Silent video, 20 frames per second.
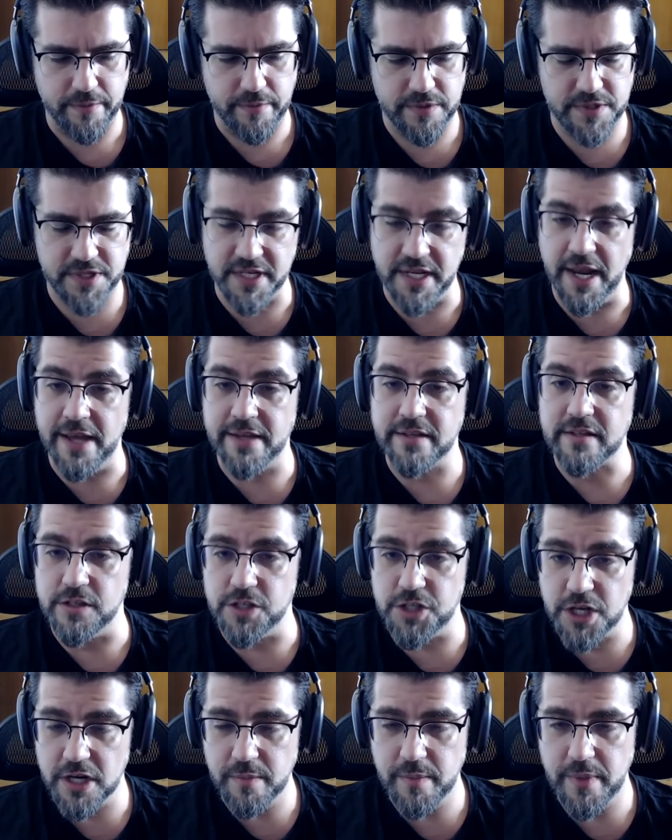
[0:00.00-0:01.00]
seen as
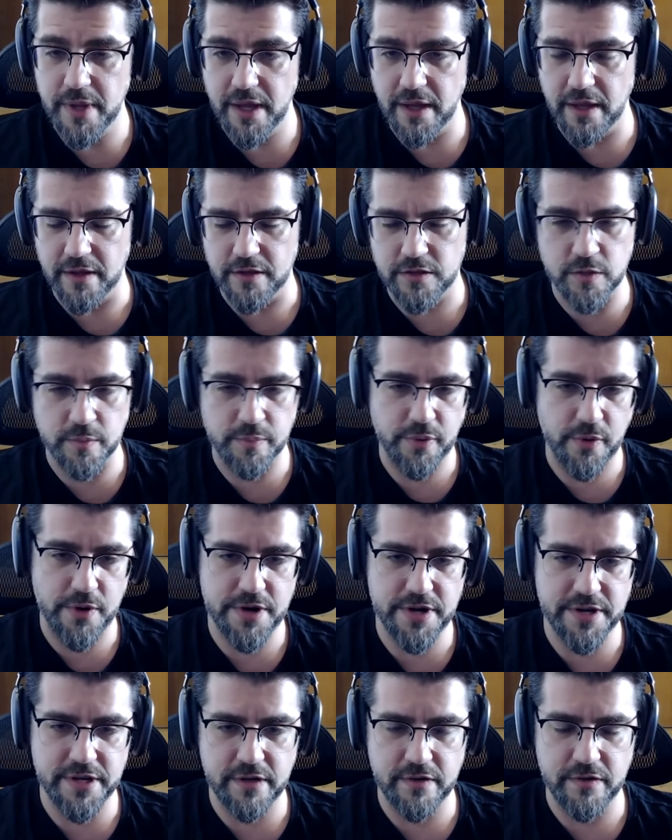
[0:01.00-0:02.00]
legitimate,
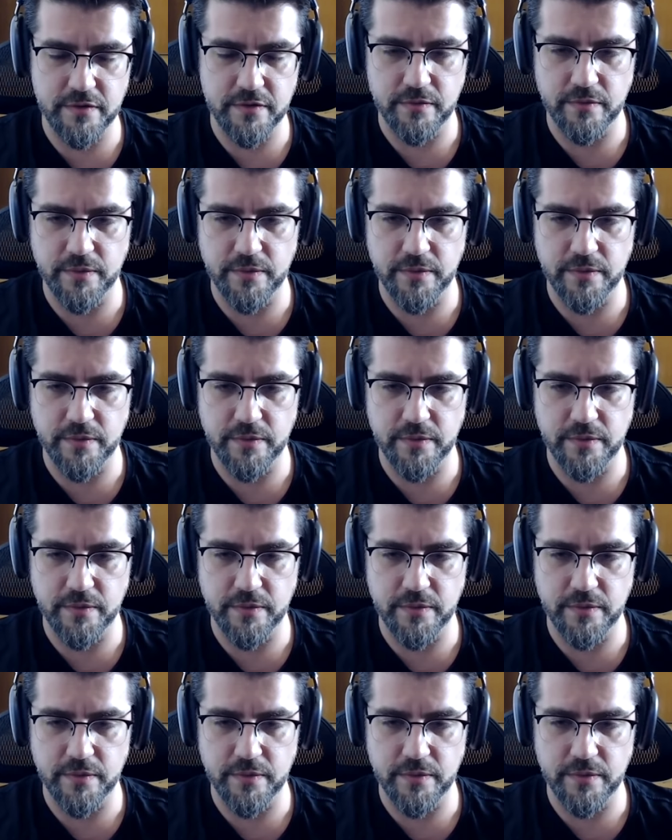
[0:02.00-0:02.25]
supported,